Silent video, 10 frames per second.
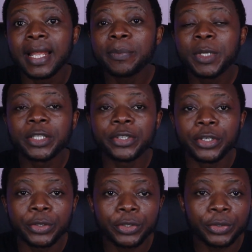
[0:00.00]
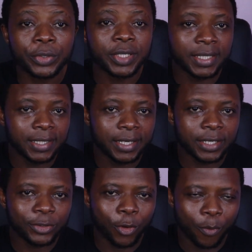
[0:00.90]
let me introduce you to
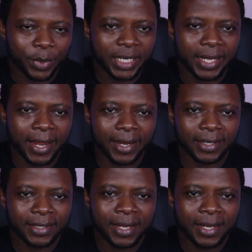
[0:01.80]
TTS OpenAI.